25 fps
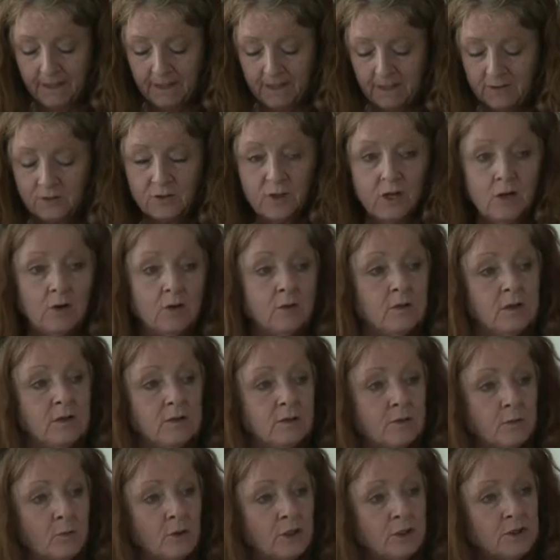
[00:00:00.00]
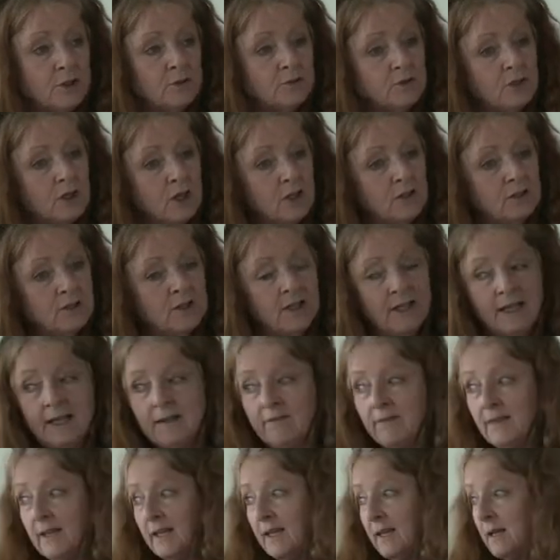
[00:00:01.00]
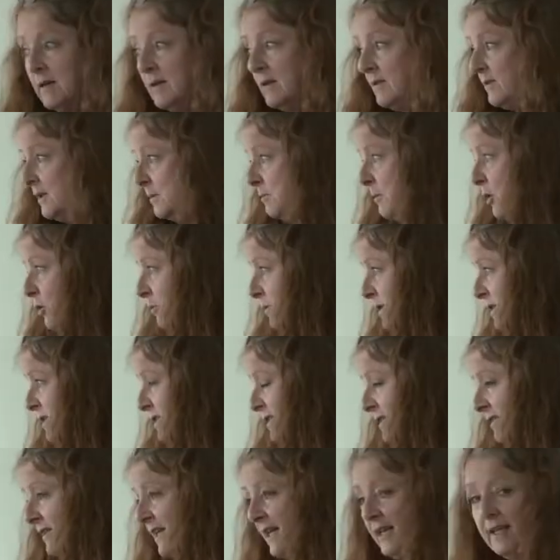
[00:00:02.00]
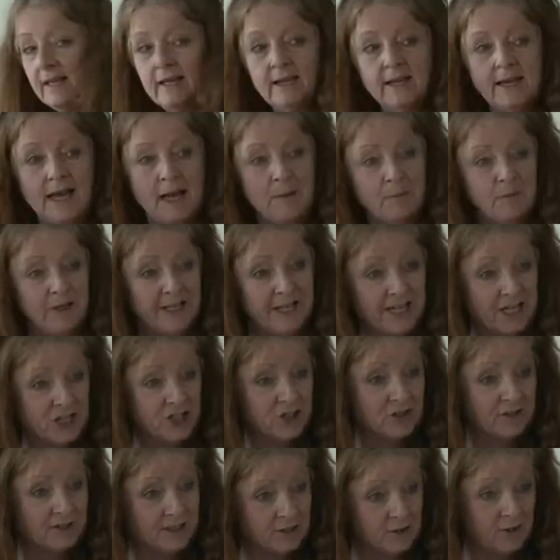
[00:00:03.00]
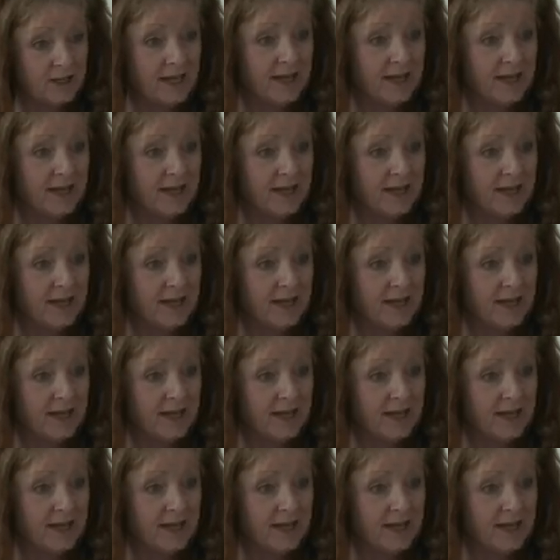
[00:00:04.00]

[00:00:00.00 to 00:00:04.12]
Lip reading: Inger often started her classes with standing in front